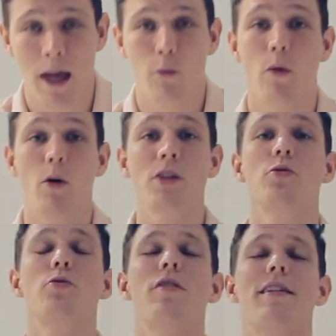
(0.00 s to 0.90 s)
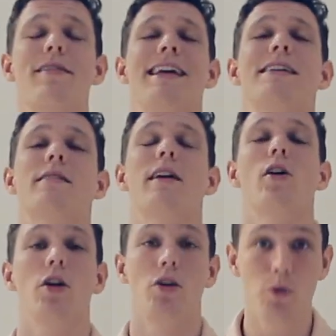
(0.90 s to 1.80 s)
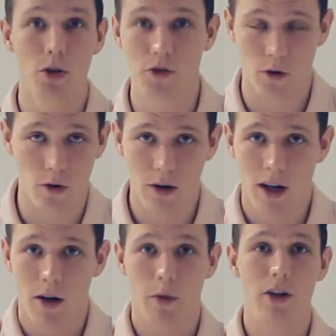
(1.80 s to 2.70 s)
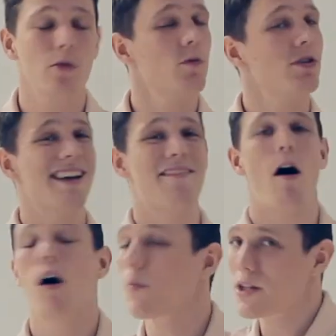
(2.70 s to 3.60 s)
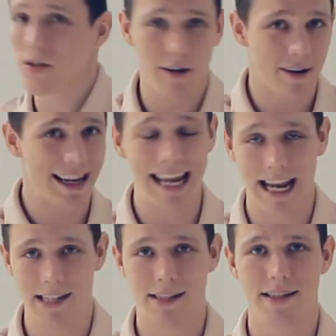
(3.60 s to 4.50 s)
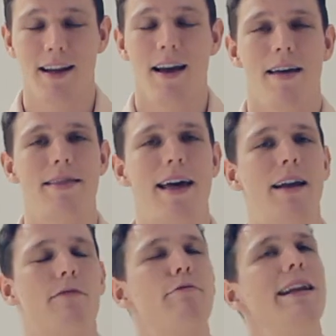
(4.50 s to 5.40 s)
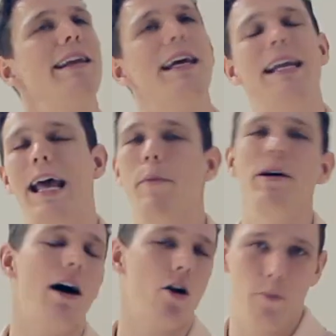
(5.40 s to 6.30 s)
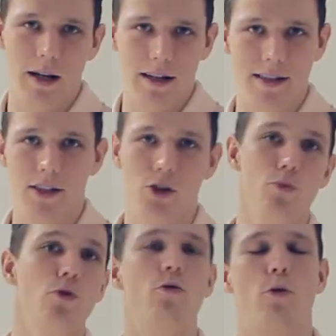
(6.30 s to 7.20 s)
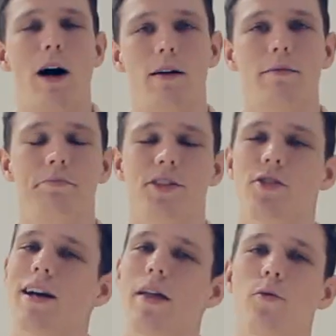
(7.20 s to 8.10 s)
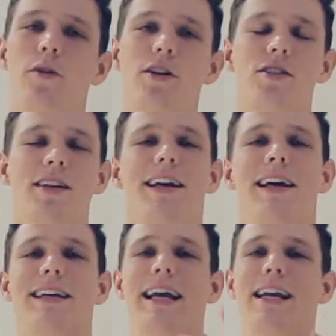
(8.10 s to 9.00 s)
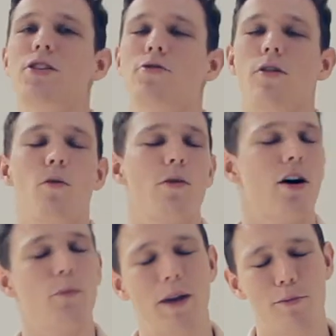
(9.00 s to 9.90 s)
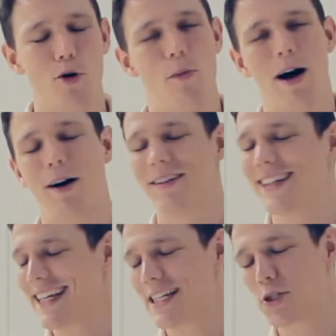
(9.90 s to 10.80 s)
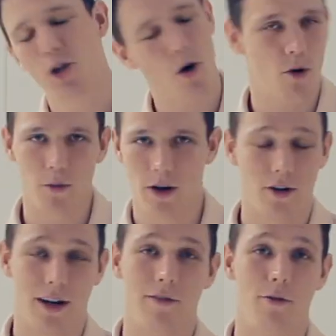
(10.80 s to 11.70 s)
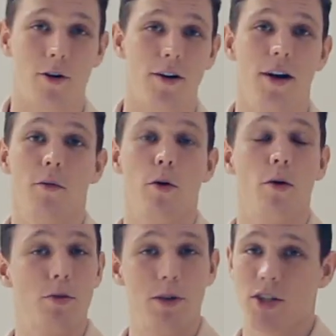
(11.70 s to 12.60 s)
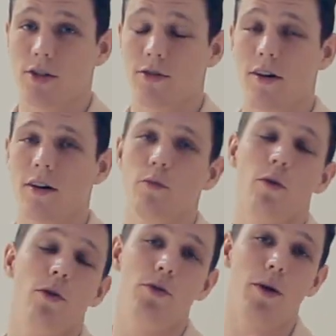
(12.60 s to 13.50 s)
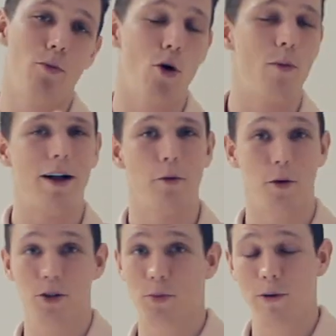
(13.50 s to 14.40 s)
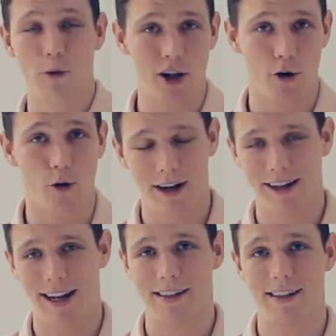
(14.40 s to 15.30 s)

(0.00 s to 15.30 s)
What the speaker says: We want to do the things that are useful. We don't want to have arbitrary gains that really inhibit our ability to move well. So in other words, getting strong without being mobile is not what we're looking for. We want to be strong, we want to be mobile, we want to be well coordinated.